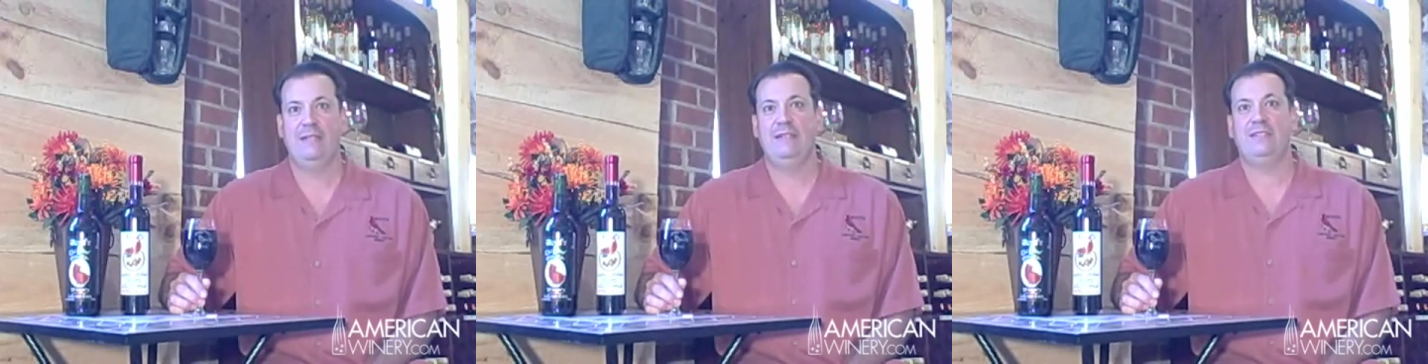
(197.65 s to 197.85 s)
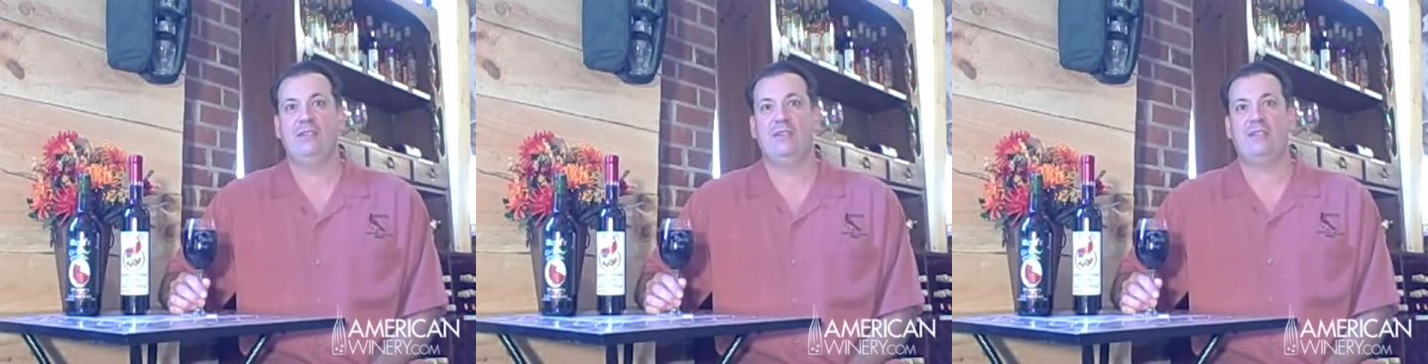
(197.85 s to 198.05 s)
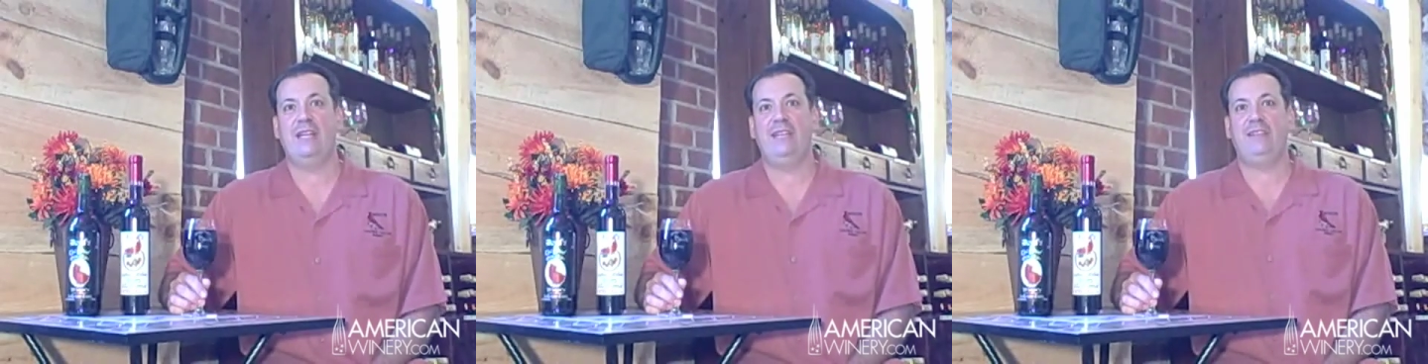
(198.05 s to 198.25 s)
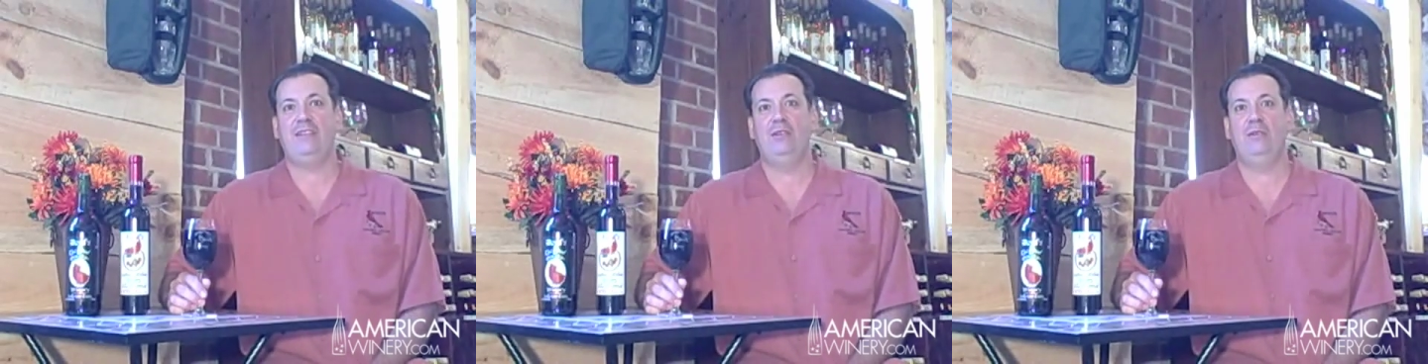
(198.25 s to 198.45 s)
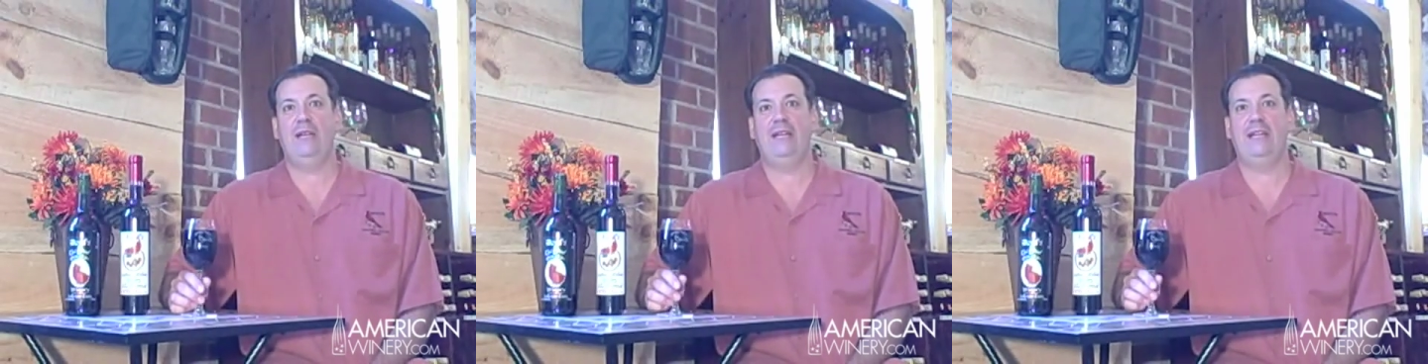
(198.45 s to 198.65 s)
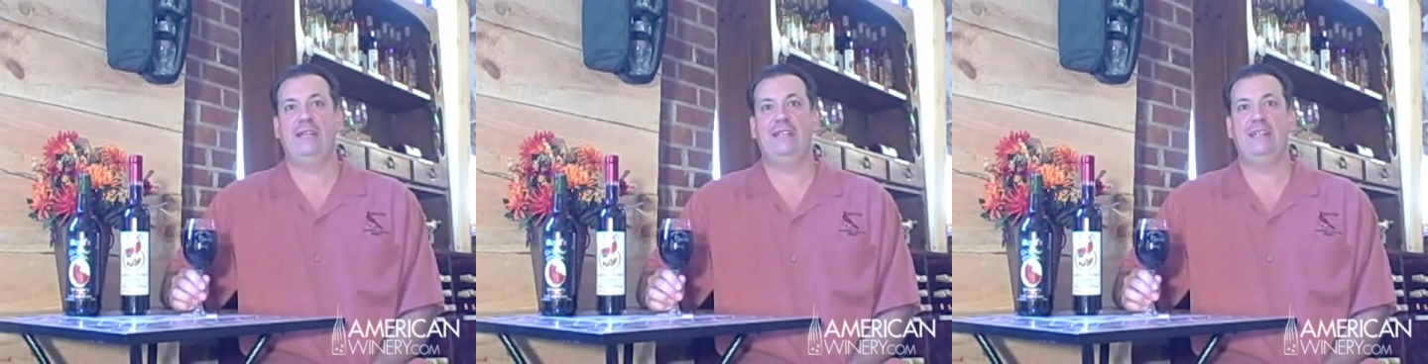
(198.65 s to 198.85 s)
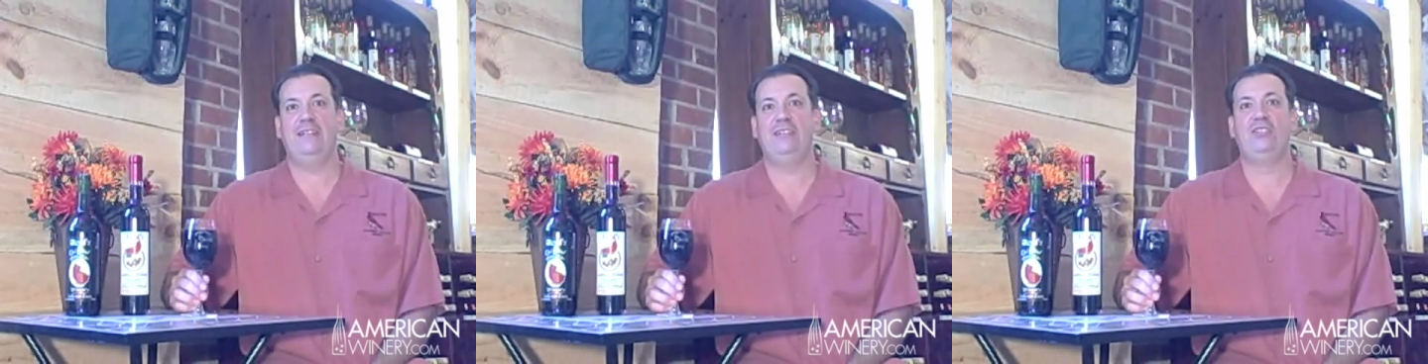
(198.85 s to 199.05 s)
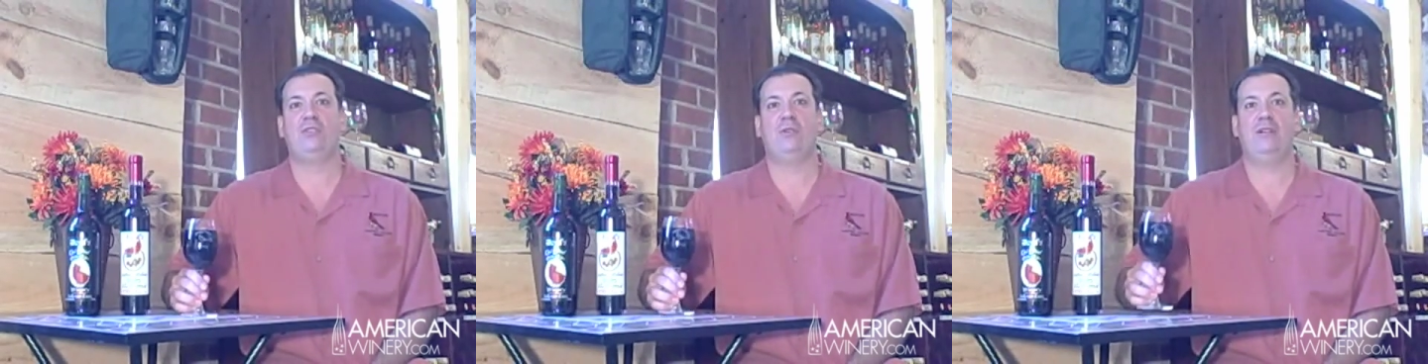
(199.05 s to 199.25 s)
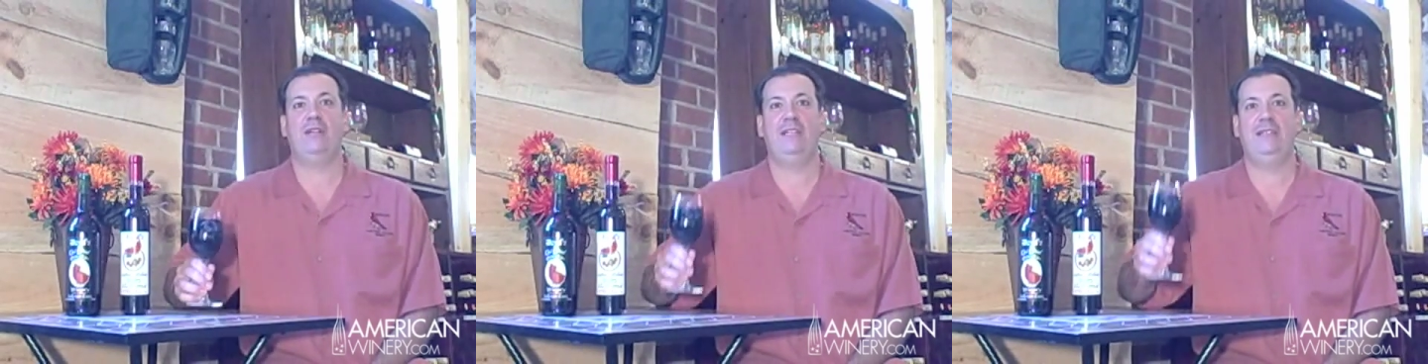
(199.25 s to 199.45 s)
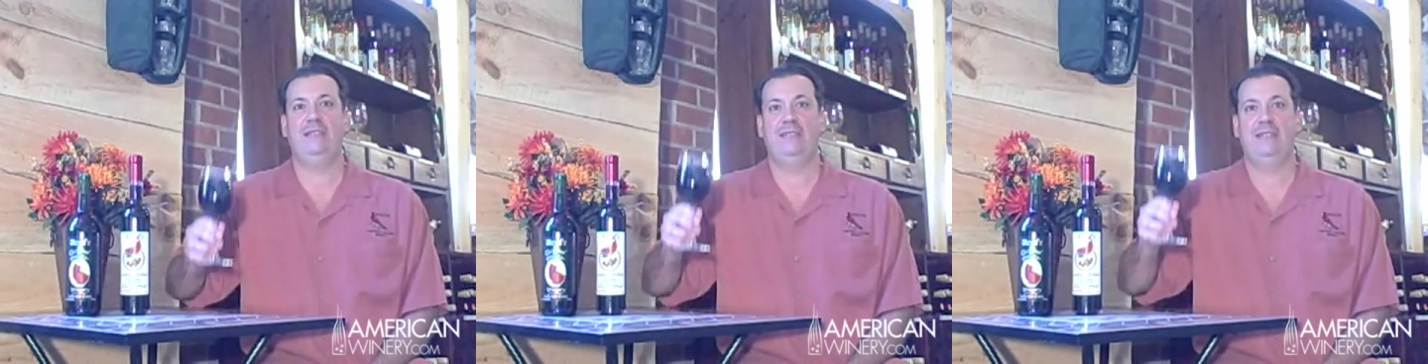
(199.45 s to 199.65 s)
So thank you and
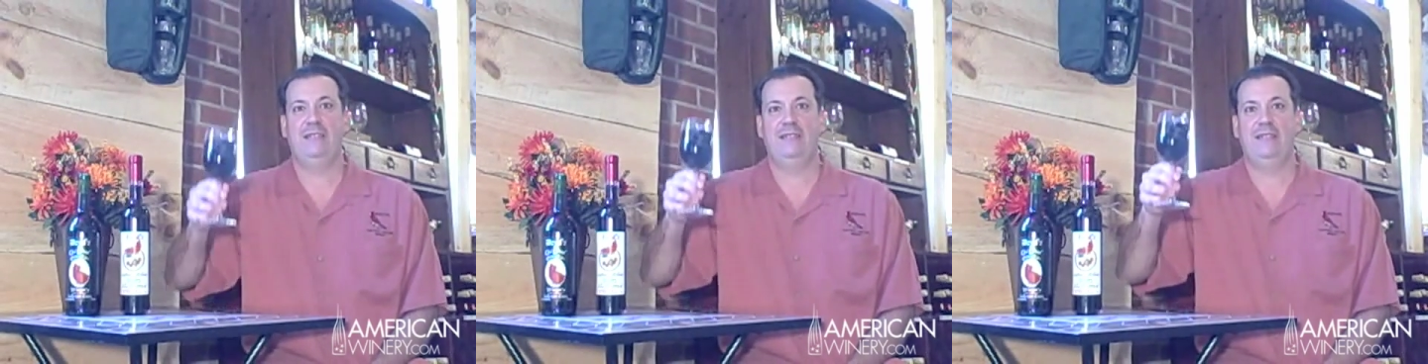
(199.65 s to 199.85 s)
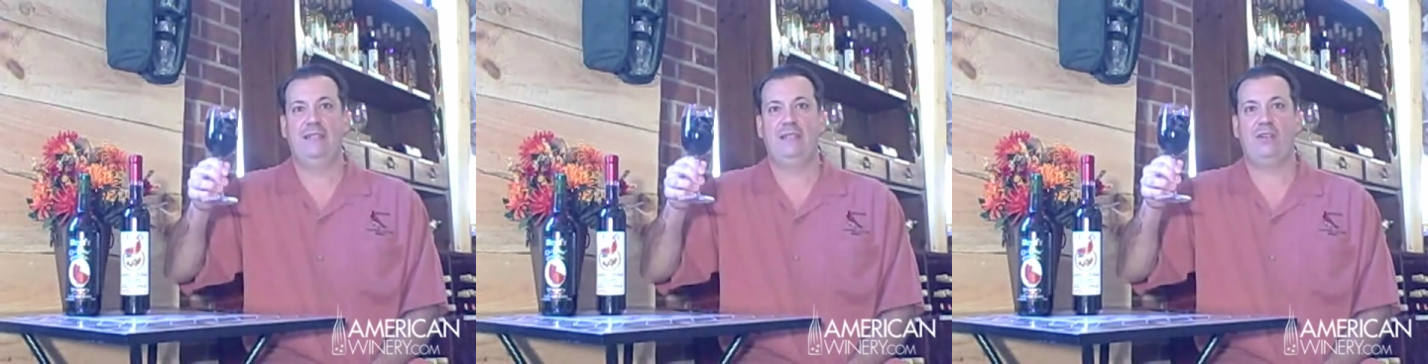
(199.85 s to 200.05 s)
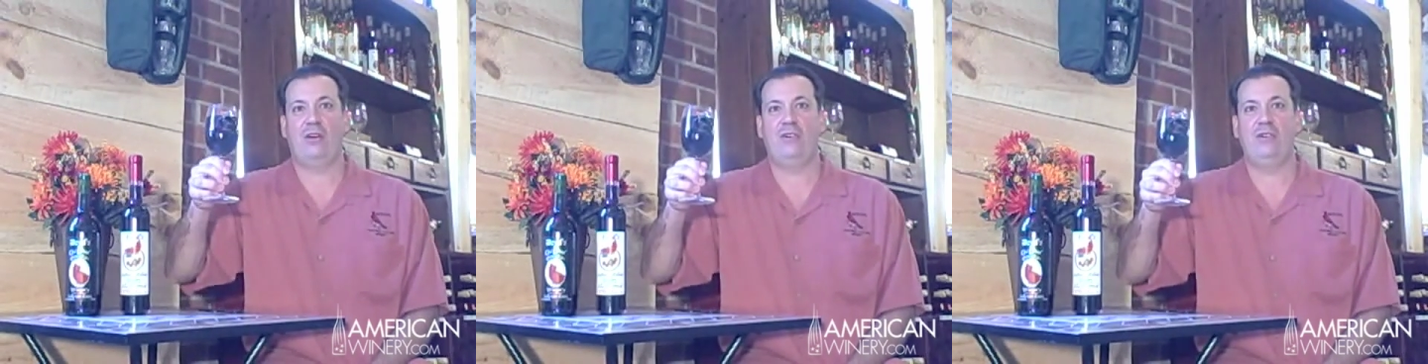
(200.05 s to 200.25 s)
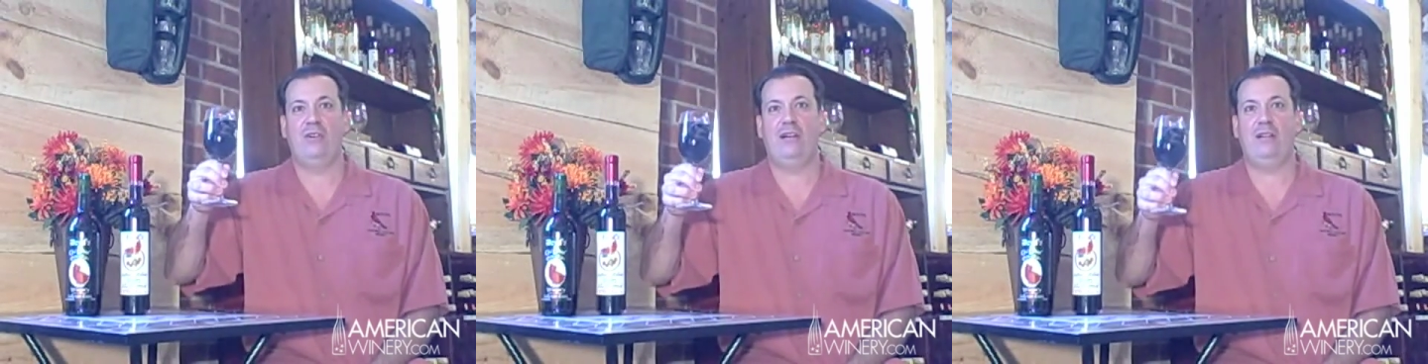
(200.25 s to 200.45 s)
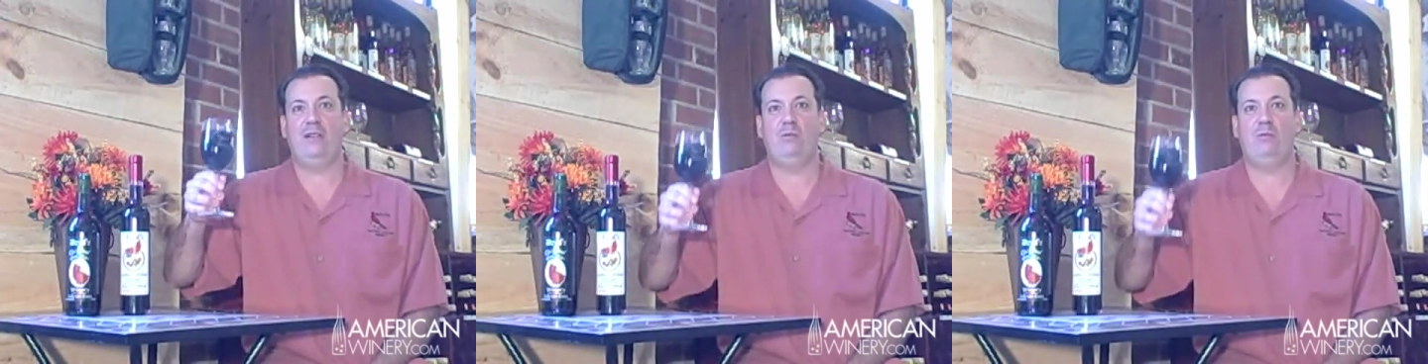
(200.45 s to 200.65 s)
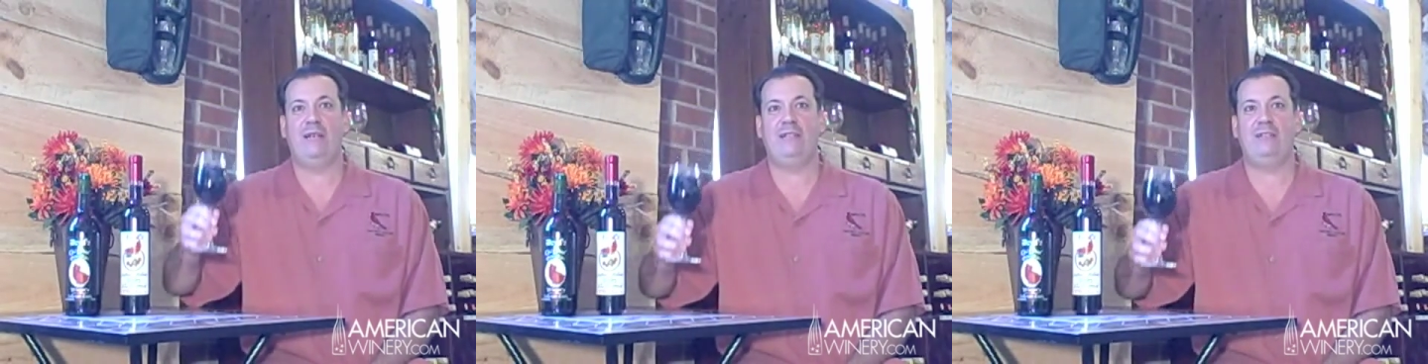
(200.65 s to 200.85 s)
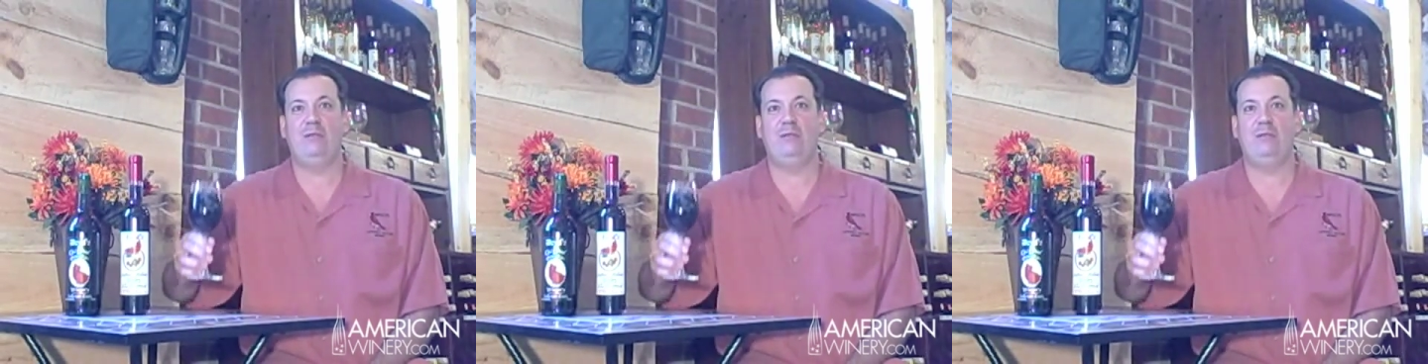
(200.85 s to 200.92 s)
enjoy Cardinal Hollow Winery